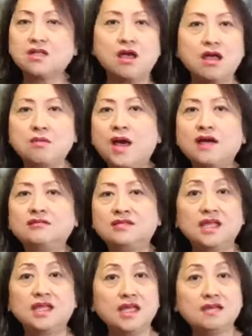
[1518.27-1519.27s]
It's not
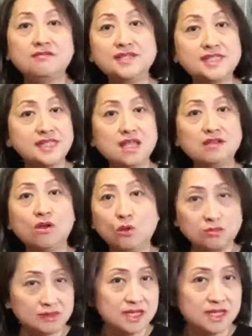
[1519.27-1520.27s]
about taking Visane
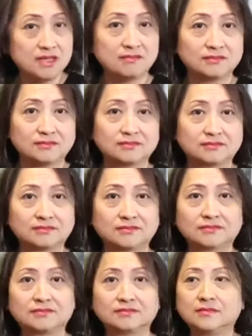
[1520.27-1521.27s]
only.
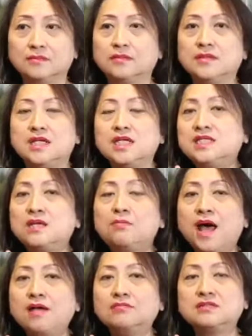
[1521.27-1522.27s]
It's
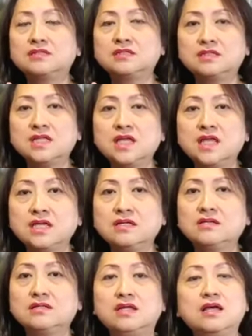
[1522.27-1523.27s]
about
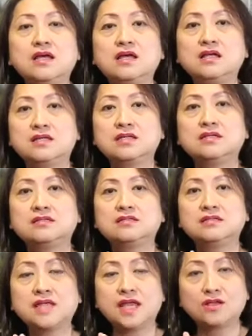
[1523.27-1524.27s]
seeing a
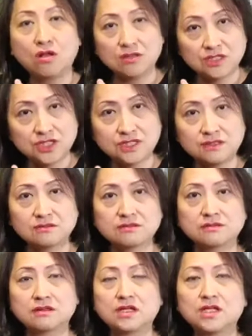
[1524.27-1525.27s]

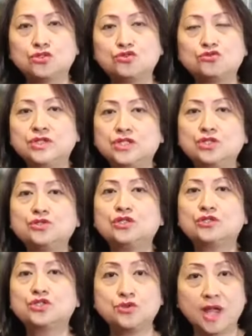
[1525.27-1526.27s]
psychologist to
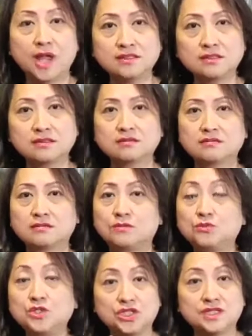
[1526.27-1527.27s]
reduce your stress,
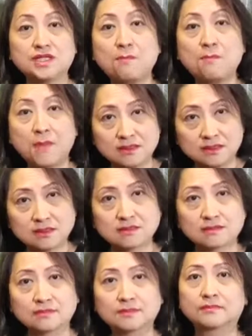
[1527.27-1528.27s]
which is a
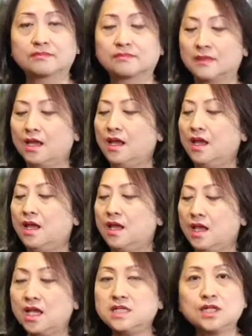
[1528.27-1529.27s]
must.
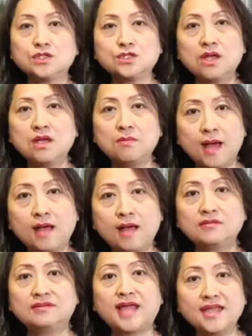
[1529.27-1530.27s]
It's also
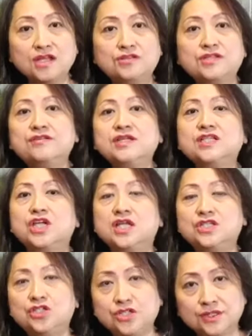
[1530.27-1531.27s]
about dietary
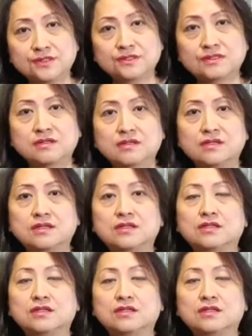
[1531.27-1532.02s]
changes